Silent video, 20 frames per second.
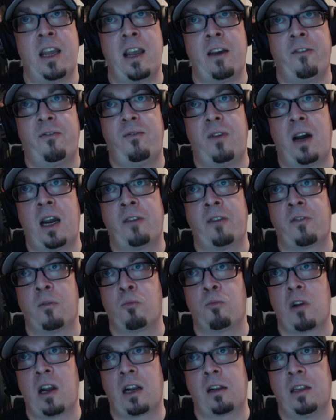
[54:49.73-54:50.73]
F5 from
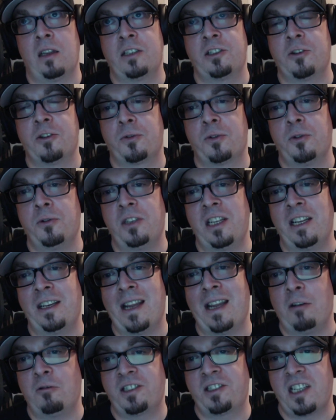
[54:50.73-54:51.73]
Brock Lesnar through the
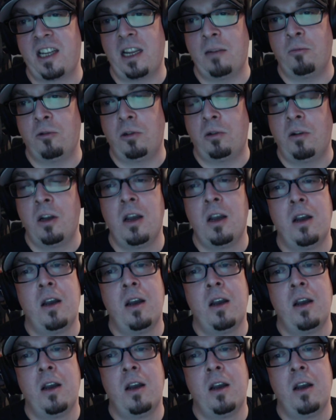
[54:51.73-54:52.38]
announce table.